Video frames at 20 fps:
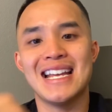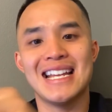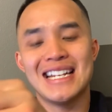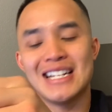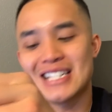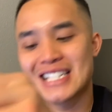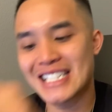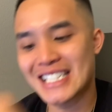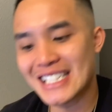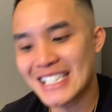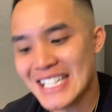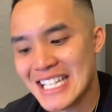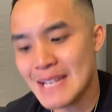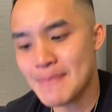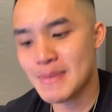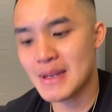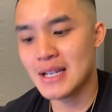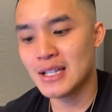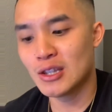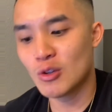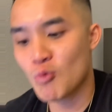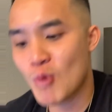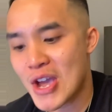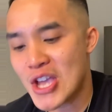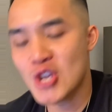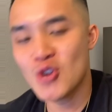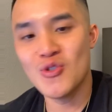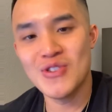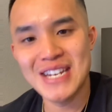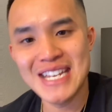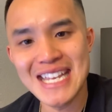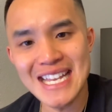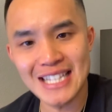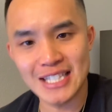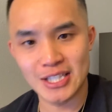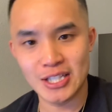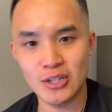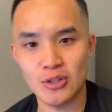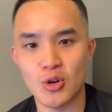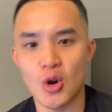sleeping the way you need
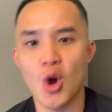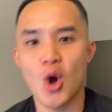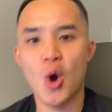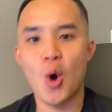to,